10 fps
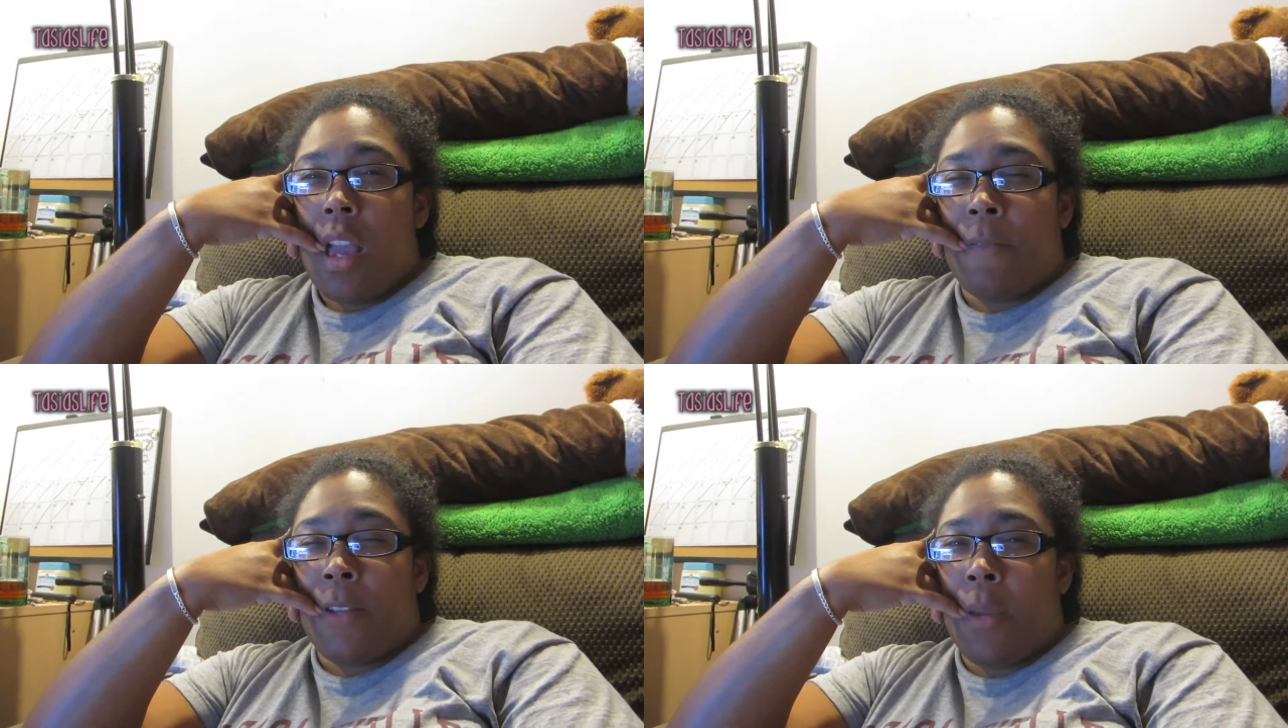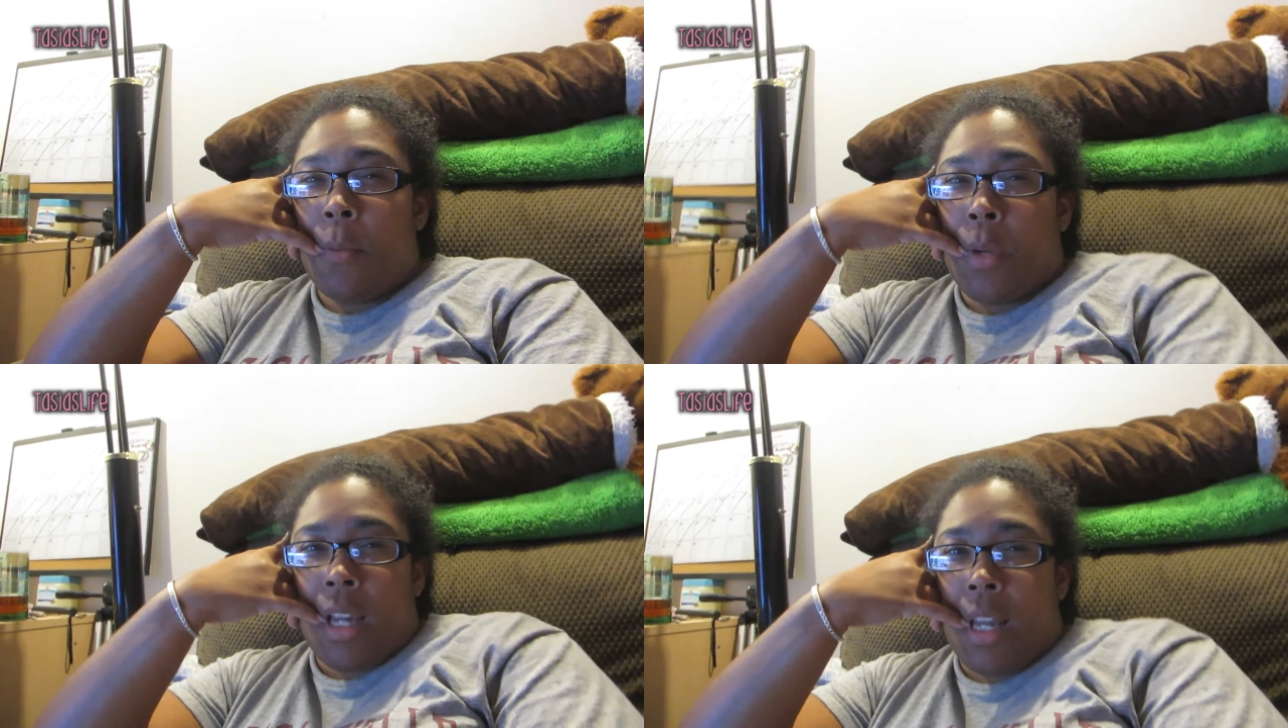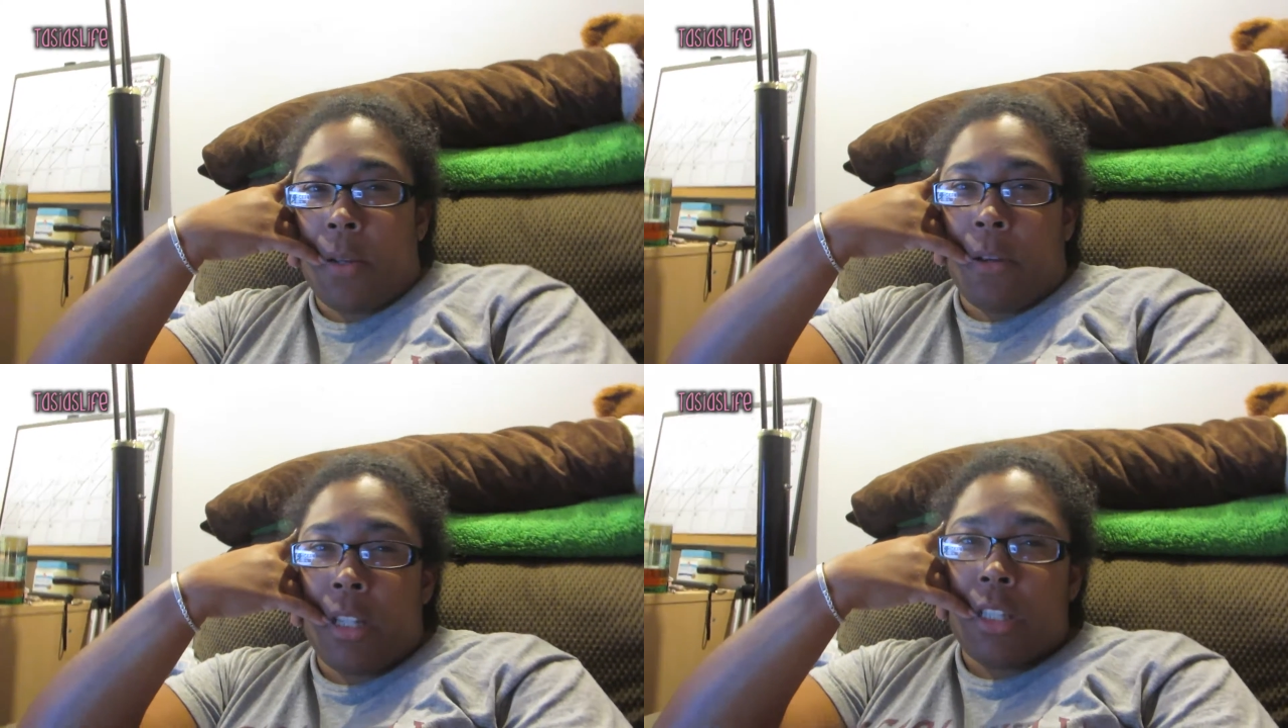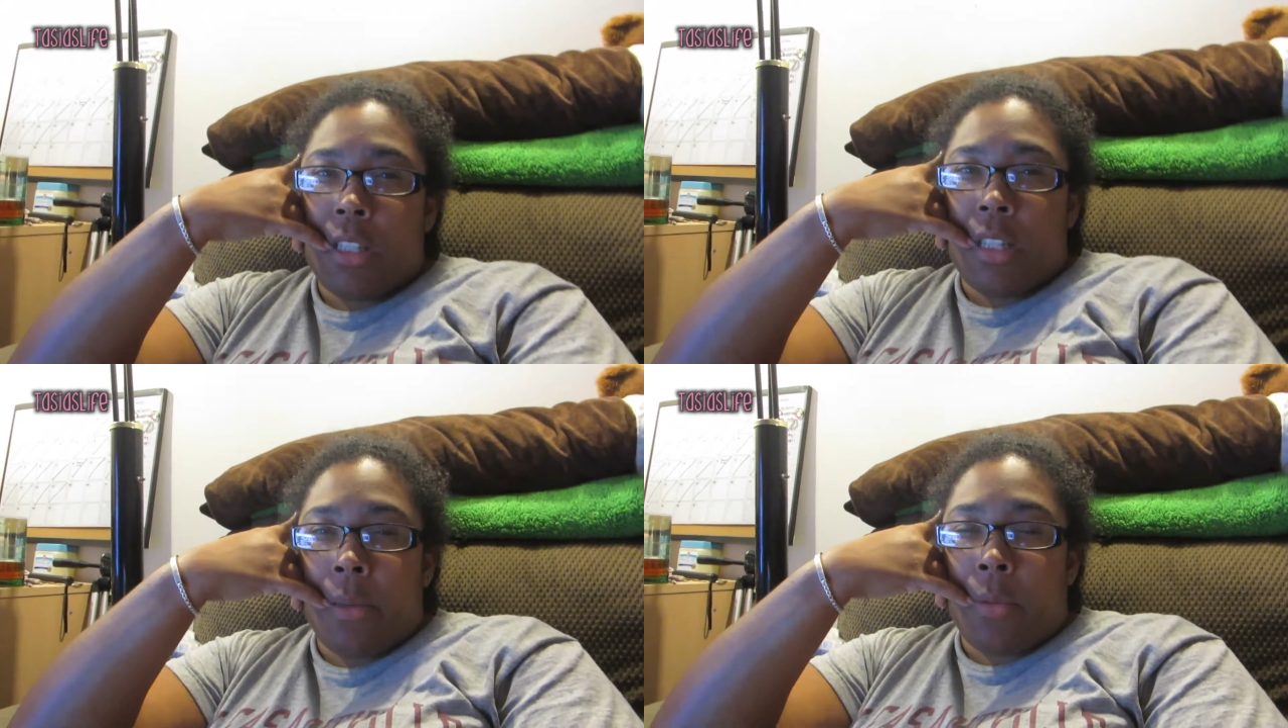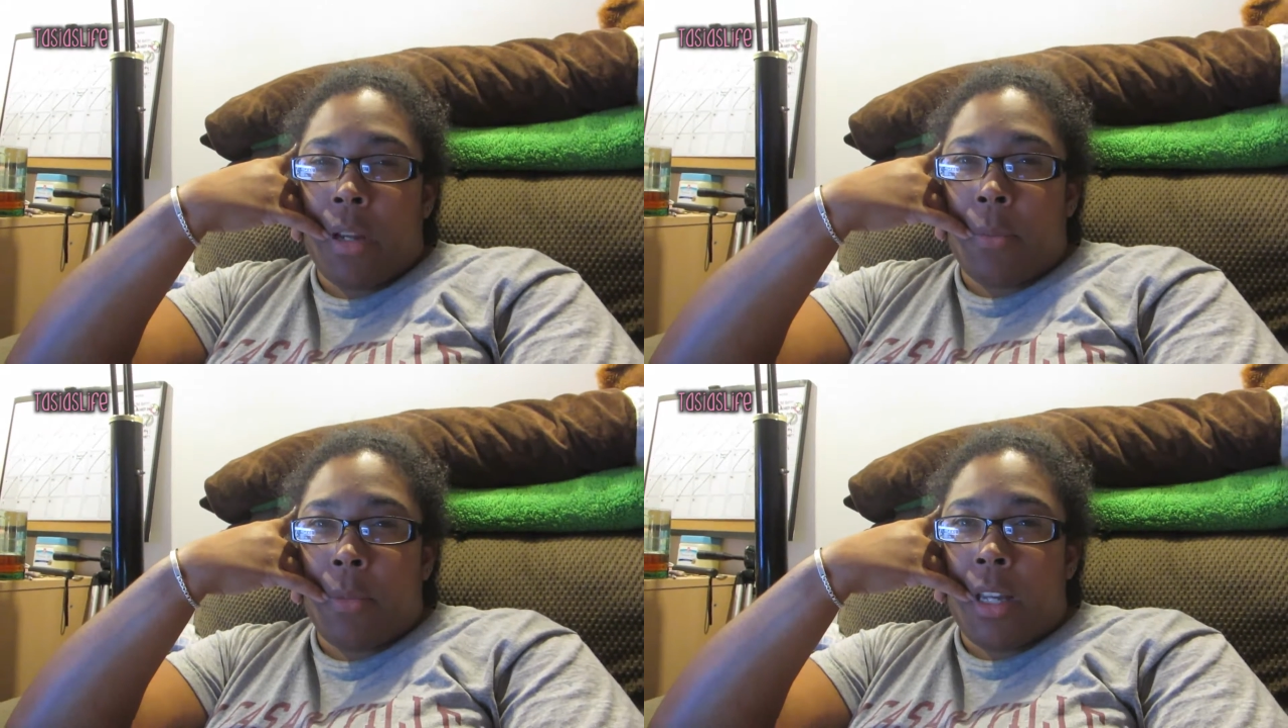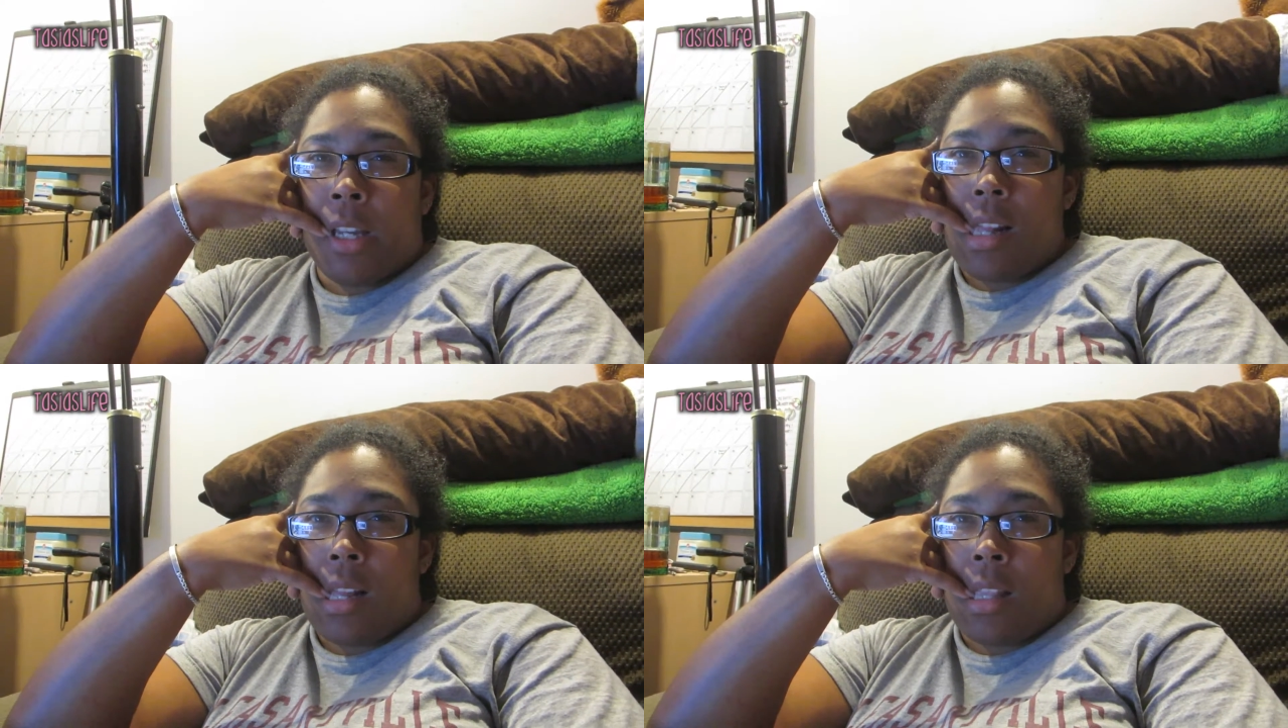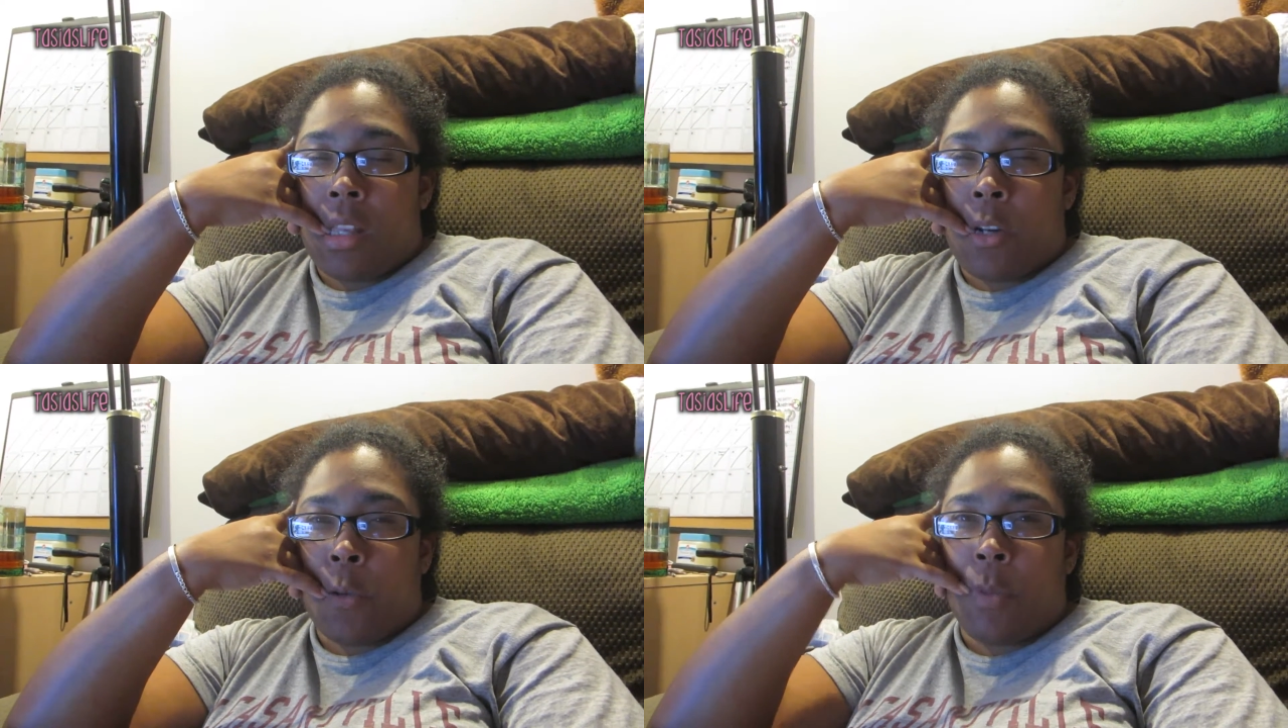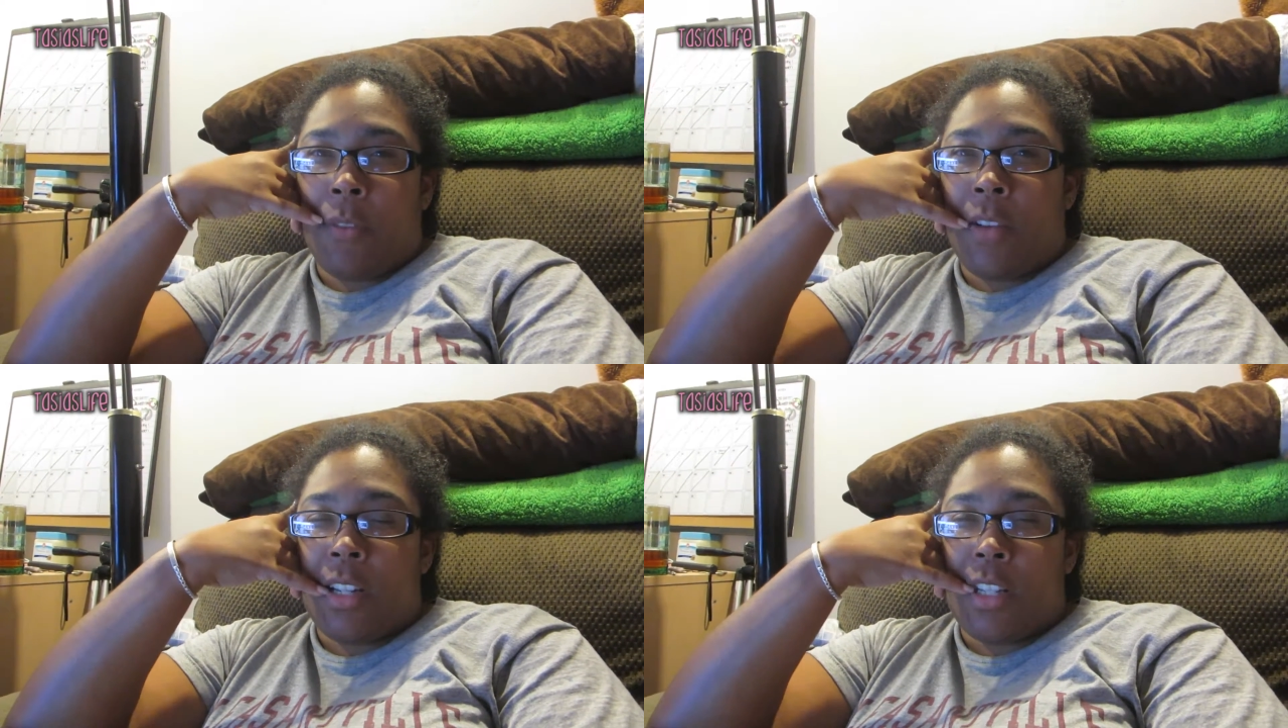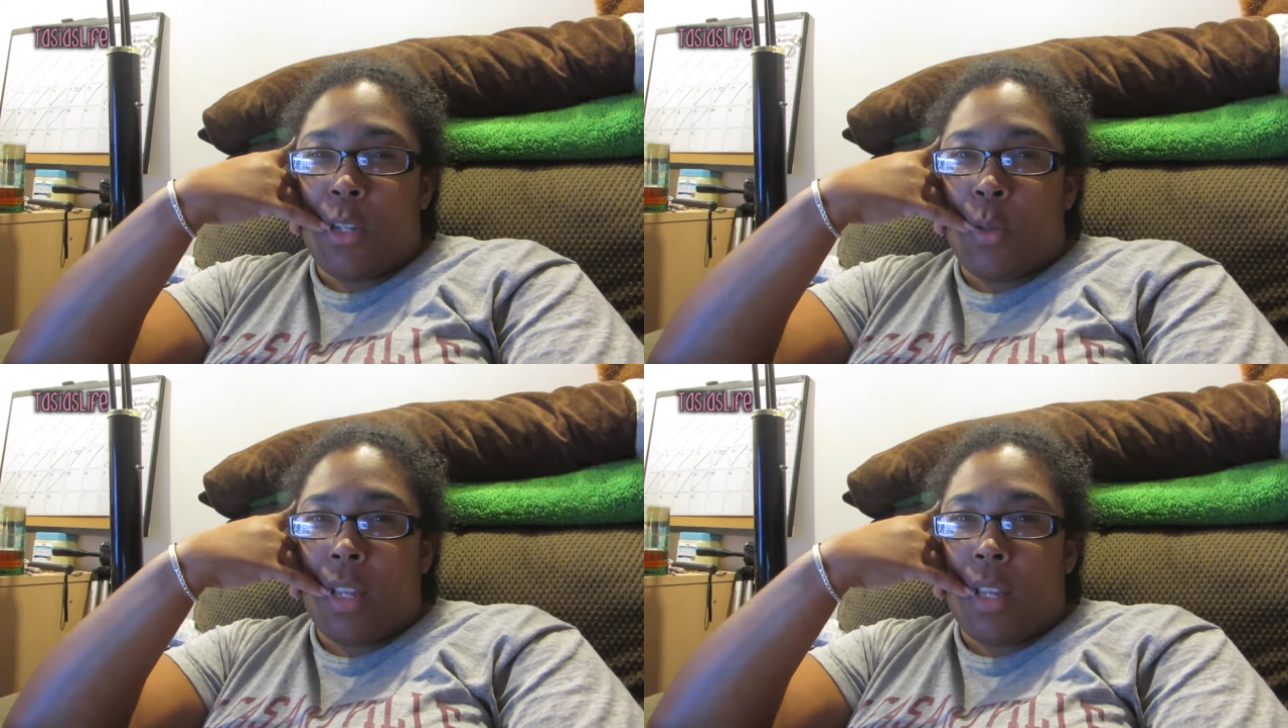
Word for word: I forget what kind of questions they were, but I thought it would be fun to do